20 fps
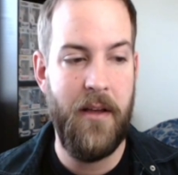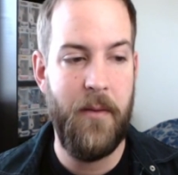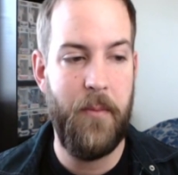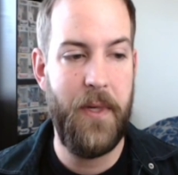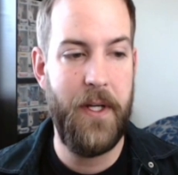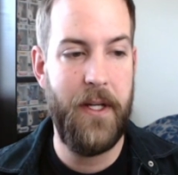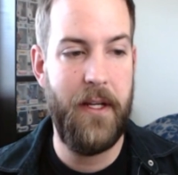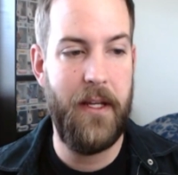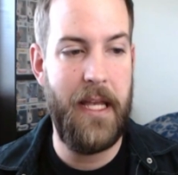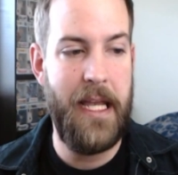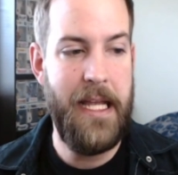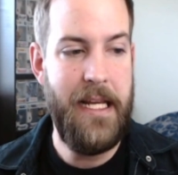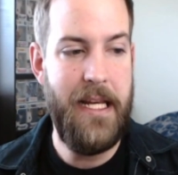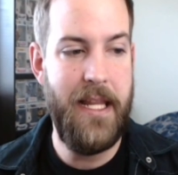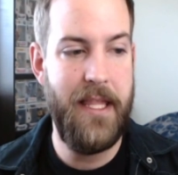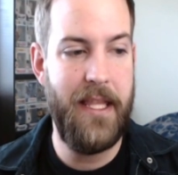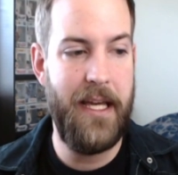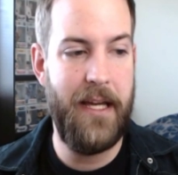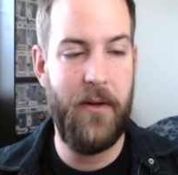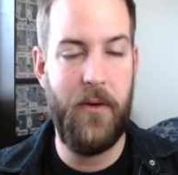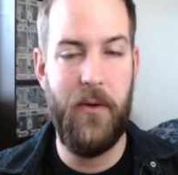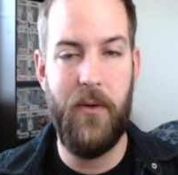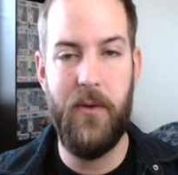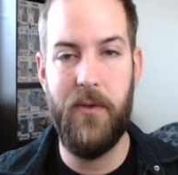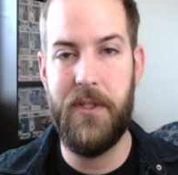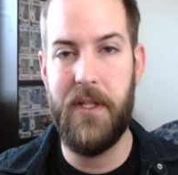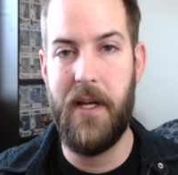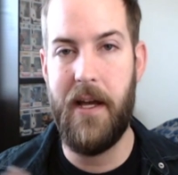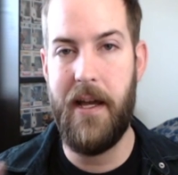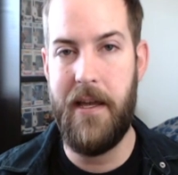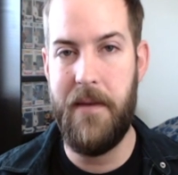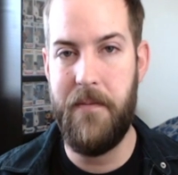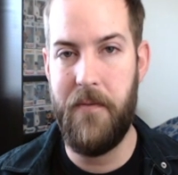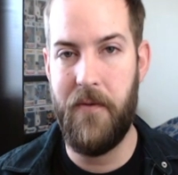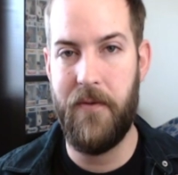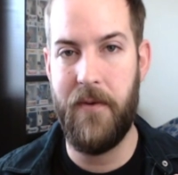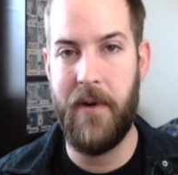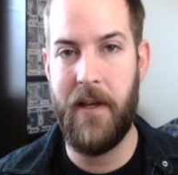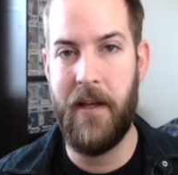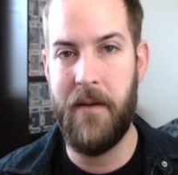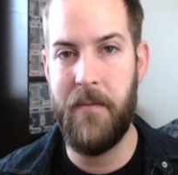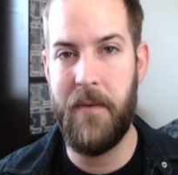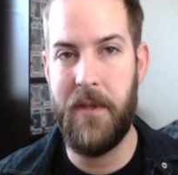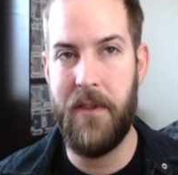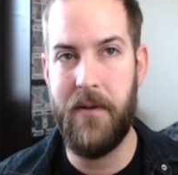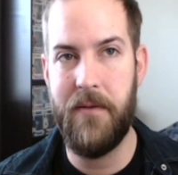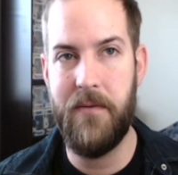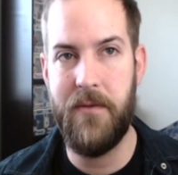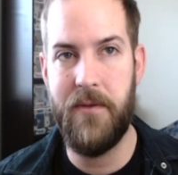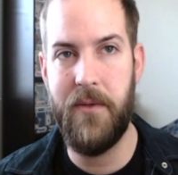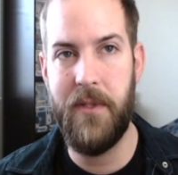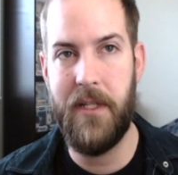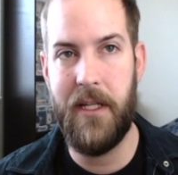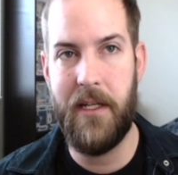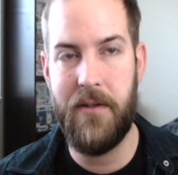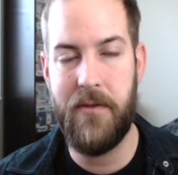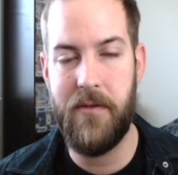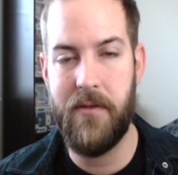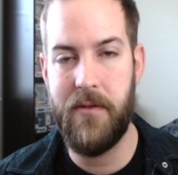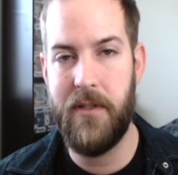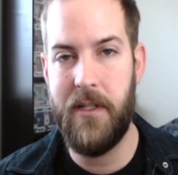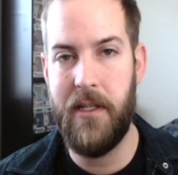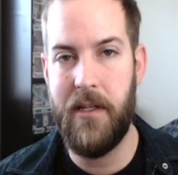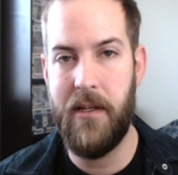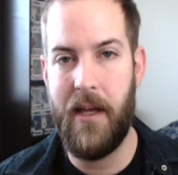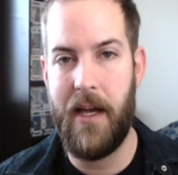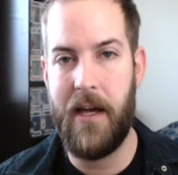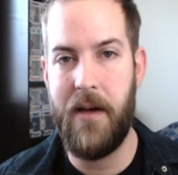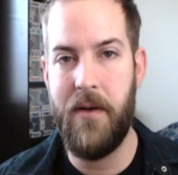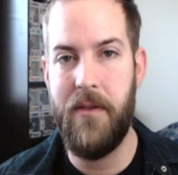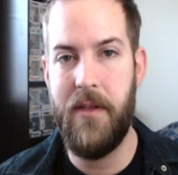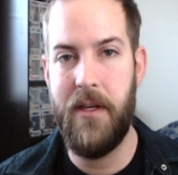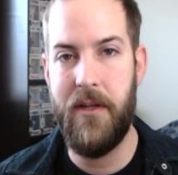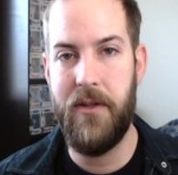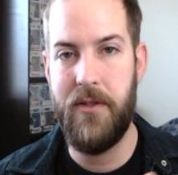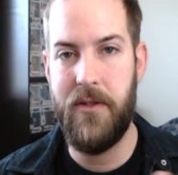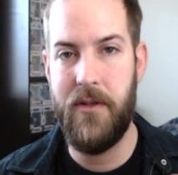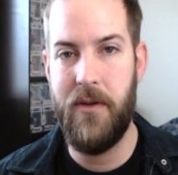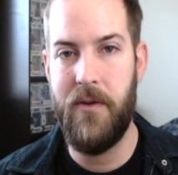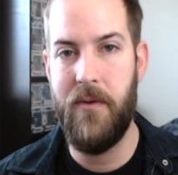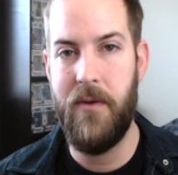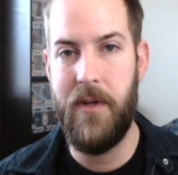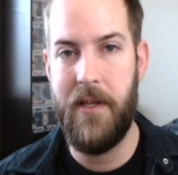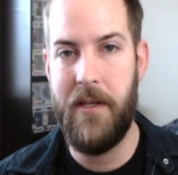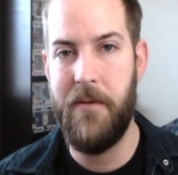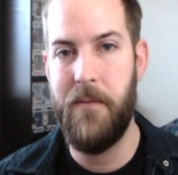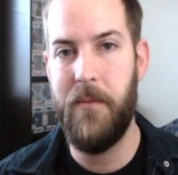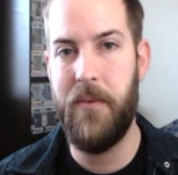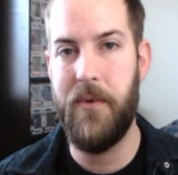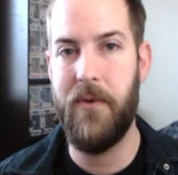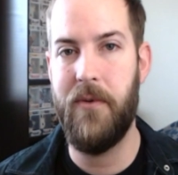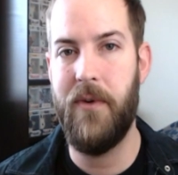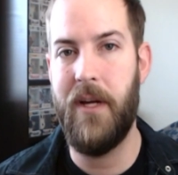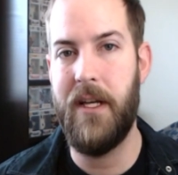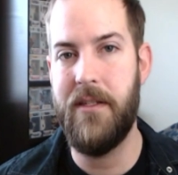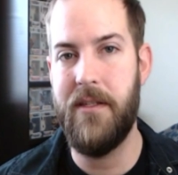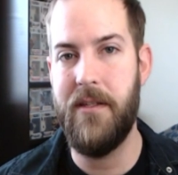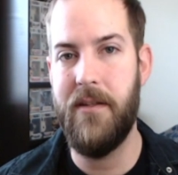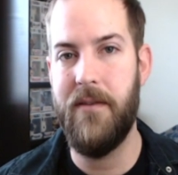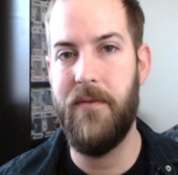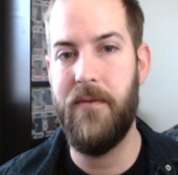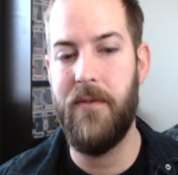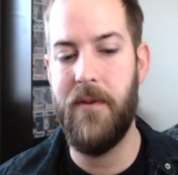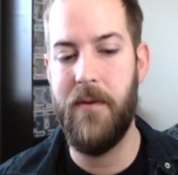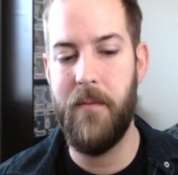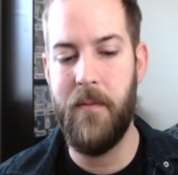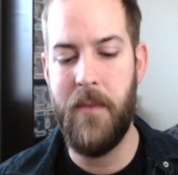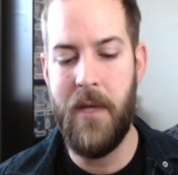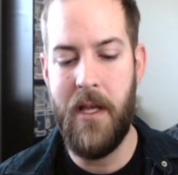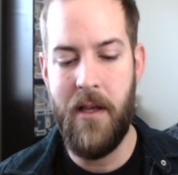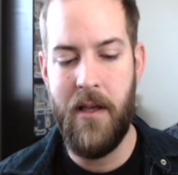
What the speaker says: But in that whole time frame, I thought it was really interesting how they showed him progressing from